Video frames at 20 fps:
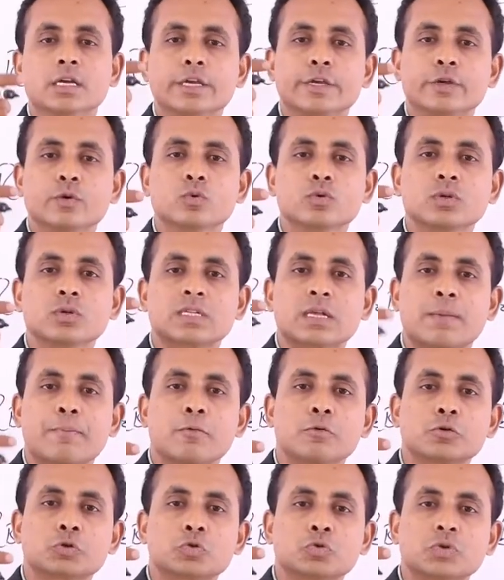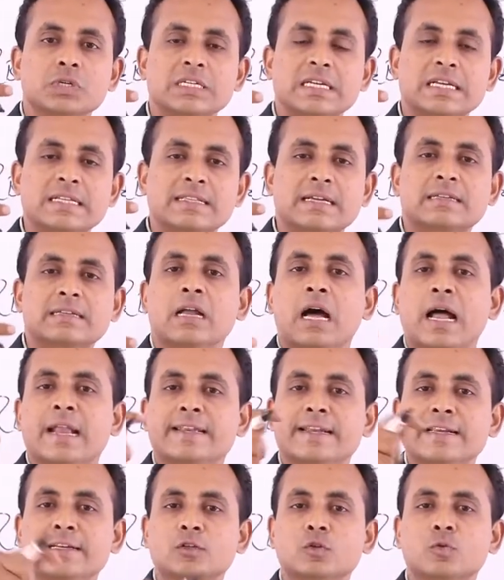you supposed to return that
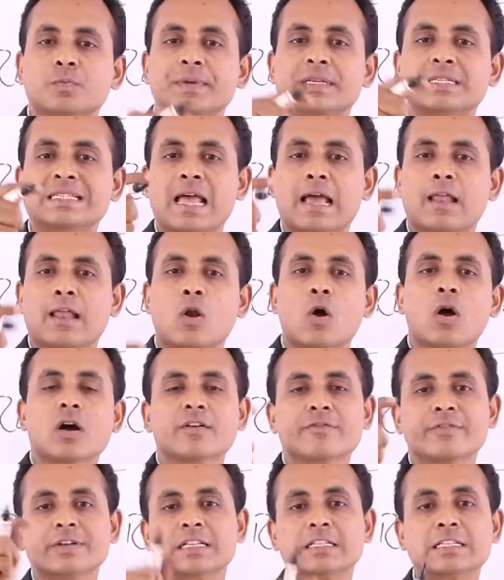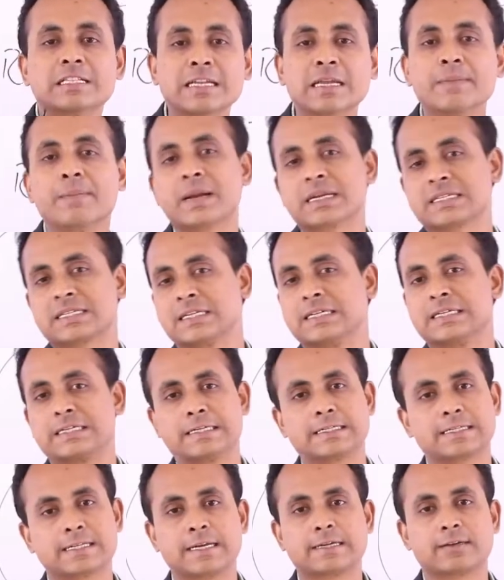100 rupees along with 3%
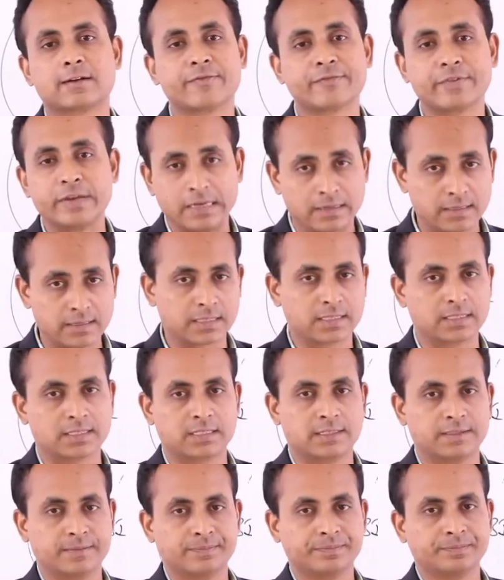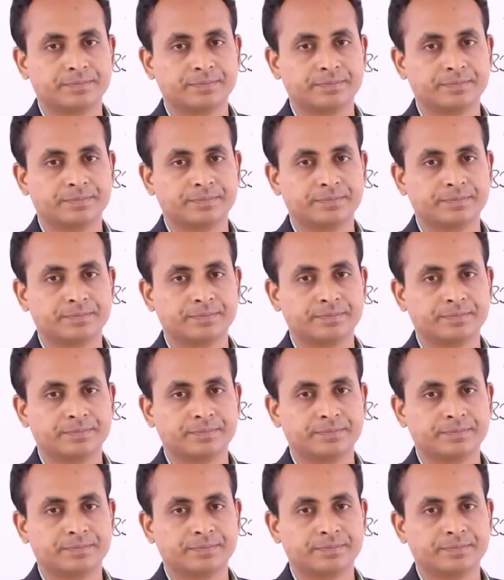rate of interest.